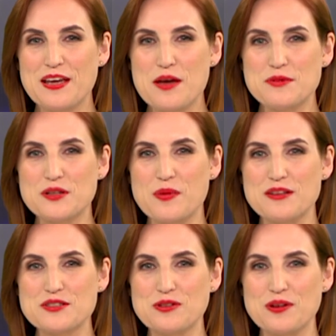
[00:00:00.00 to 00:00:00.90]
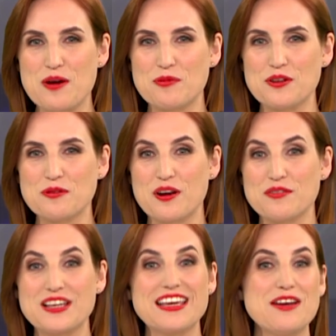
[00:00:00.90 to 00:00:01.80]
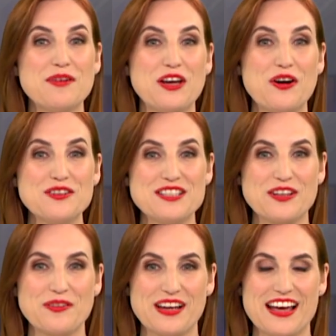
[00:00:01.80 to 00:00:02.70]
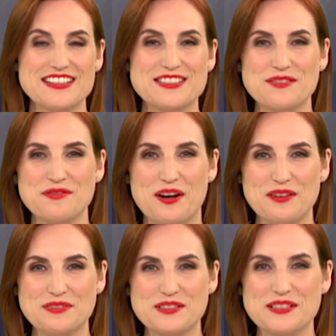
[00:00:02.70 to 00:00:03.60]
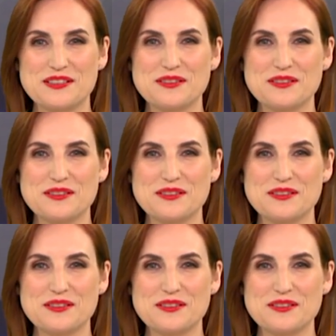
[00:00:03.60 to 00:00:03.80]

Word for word: Imogen Wells caught up with one of the Kiwi content creators involved.